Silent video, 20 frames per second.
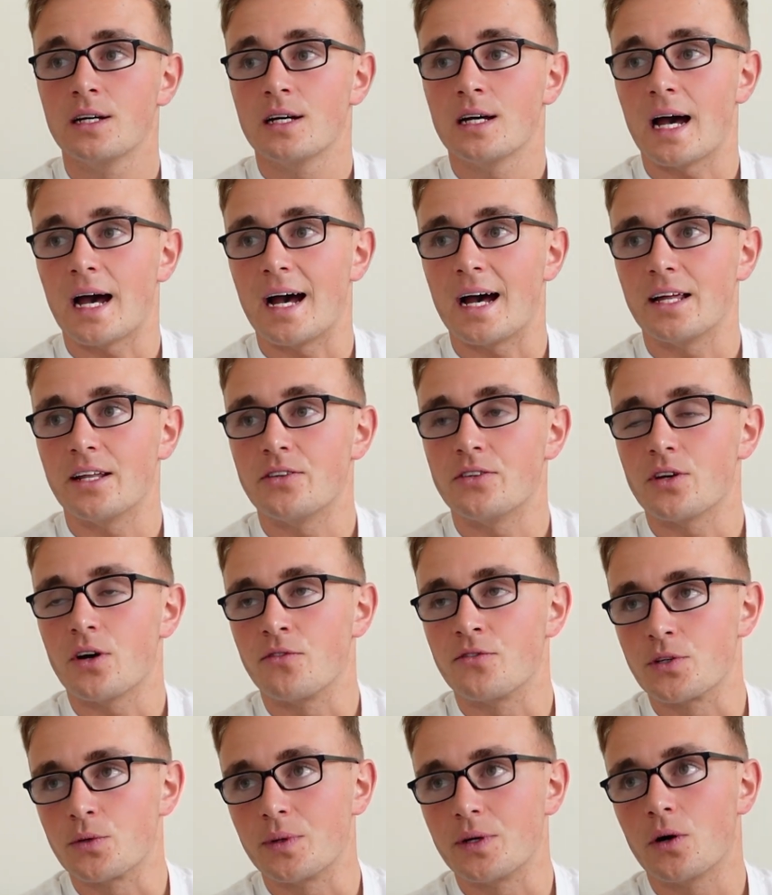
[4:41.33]
And
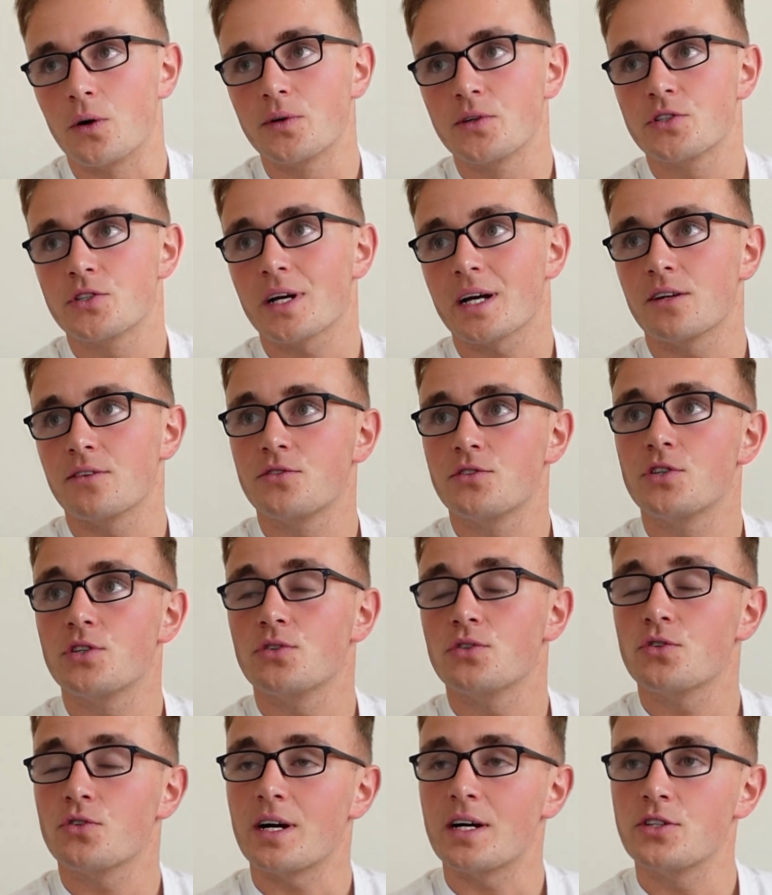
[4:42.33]
obviously we always kind of
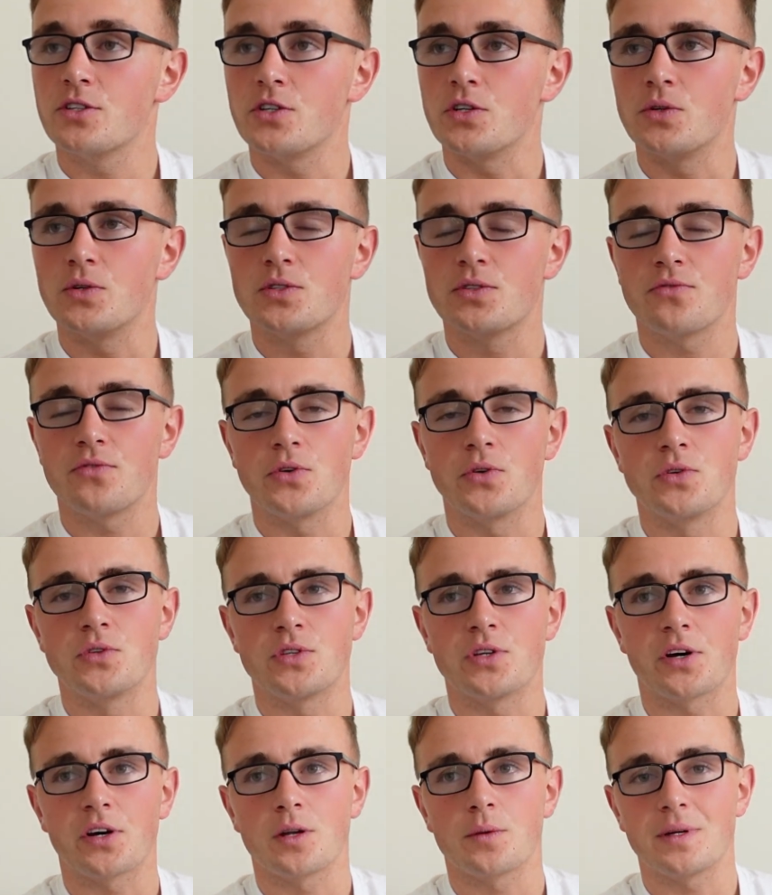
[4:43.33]
try and choose foods
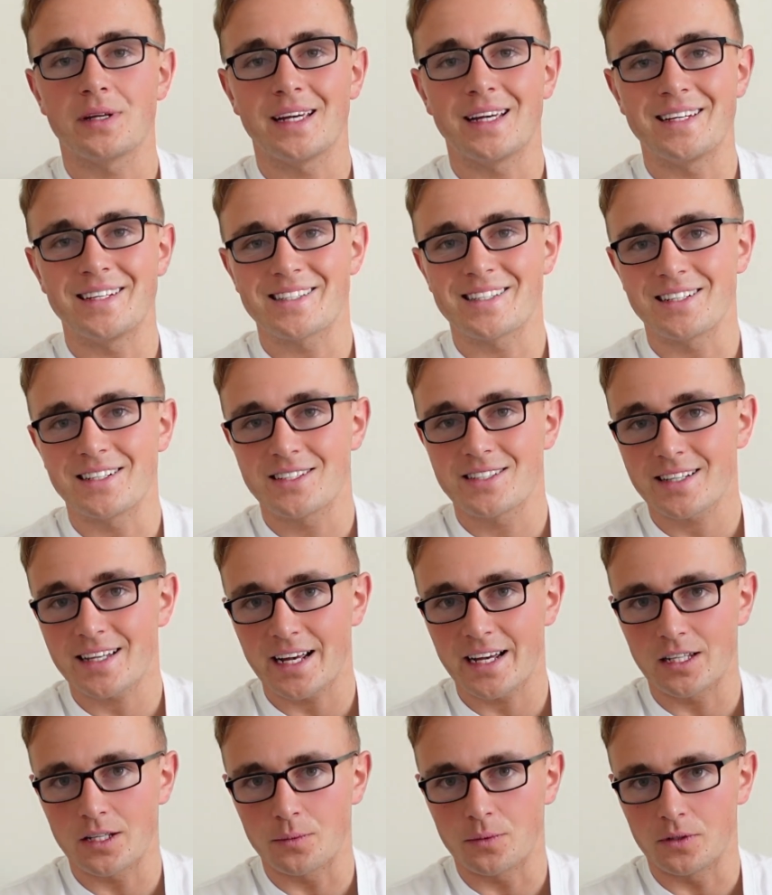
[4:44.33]
that are going to be easily
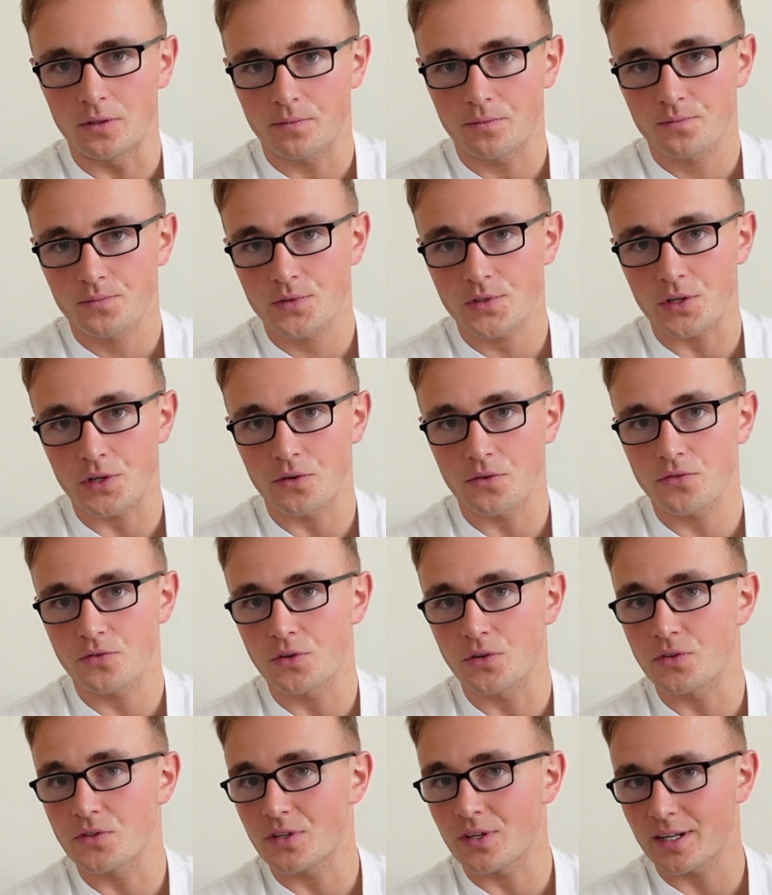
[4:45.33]
scalable. So
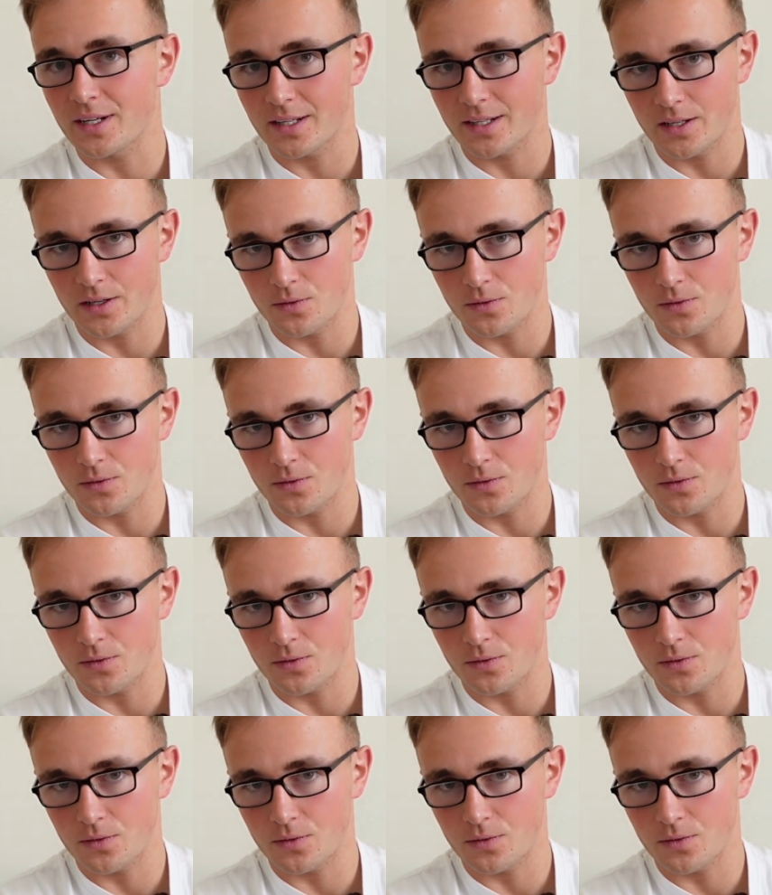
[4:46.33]
foods like